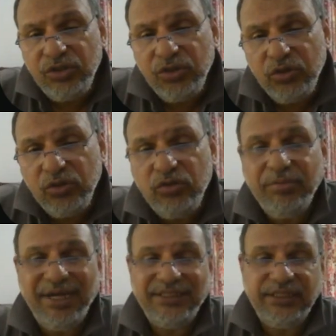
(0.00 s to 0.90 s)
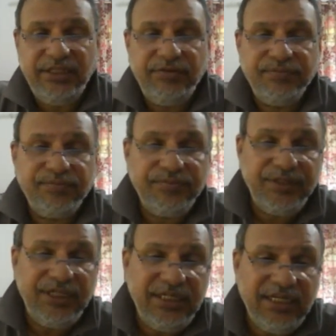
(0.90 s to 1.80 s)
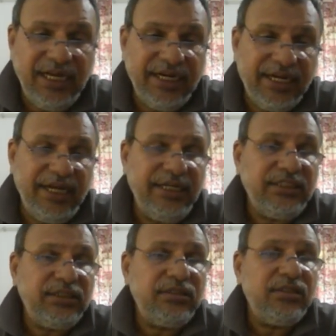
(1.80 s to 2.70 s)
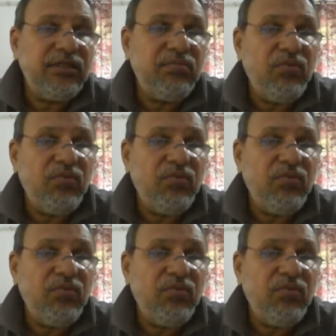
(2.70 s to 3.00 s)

too massive. In that case,